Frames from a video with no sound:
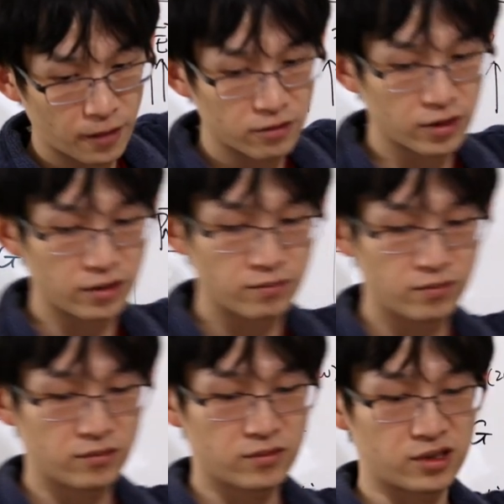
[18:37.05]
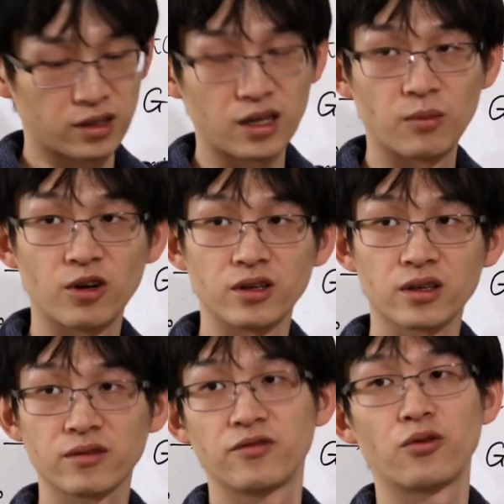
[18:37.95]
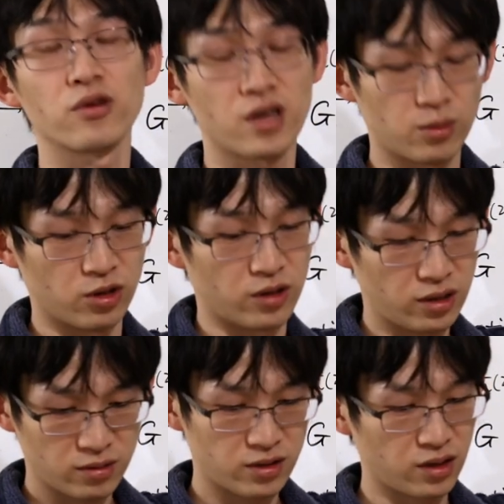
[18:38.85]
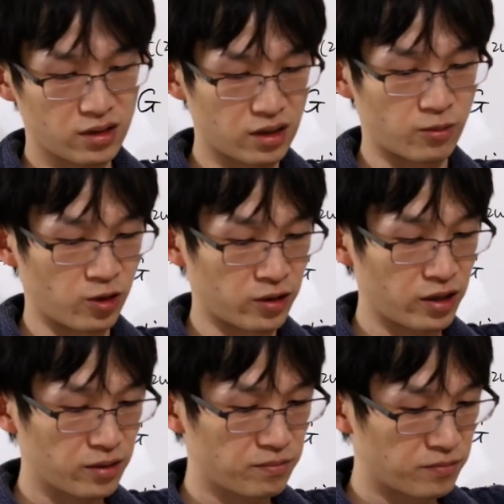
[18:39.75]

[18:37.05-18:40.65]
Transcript: right? Second harmonic, fourth harmonic, sixth harmonic,